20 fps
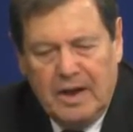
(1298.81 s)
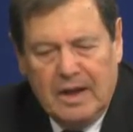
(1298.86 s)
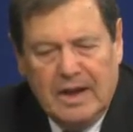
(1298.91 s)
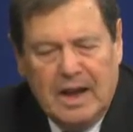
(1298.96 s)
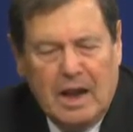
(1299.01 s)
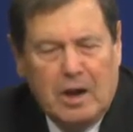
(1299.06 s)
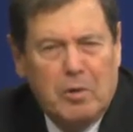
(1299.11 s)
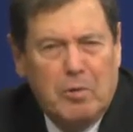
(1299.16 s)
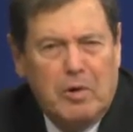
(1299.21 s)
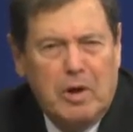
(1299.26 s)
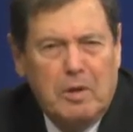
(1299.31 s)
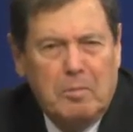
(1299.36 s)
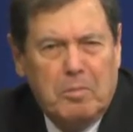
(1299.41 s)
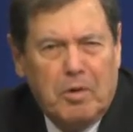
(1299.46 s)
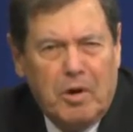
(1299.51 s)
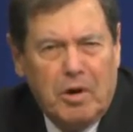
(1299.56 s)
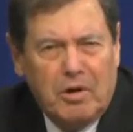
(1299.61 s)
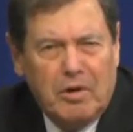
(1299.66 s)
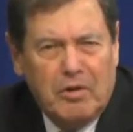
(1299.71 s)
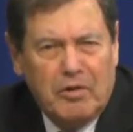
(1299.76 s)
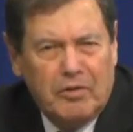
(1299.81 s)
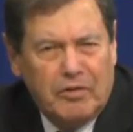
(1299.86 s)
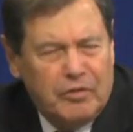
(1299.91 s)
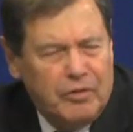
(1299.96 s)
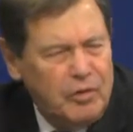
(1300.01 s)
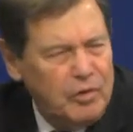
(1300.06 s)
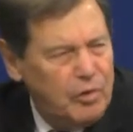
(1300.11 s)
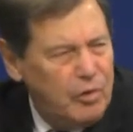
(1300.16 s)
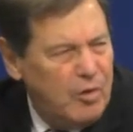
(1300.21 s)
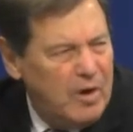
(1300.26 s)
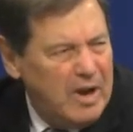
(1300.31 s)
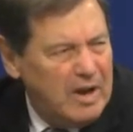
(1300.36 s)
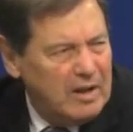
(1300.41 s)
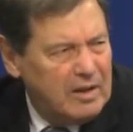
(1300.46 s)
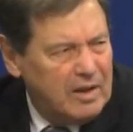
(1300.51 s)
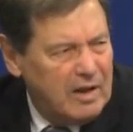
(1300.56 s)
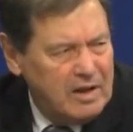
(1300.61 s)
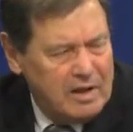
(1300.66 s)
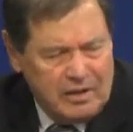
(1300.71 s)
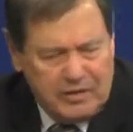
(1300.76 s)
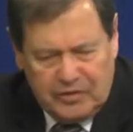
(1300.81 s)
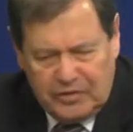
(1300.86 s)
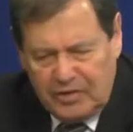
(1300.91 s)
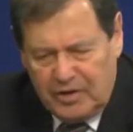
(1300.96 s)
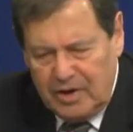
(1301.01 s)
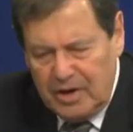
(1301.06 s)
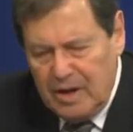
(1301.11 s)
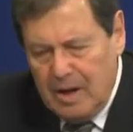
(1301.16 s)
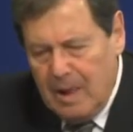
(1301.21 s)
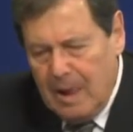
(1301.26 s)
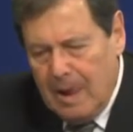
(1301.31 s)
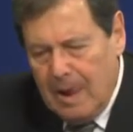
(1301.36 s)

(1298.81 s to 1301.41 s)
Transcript: and Equity Partners two L L C.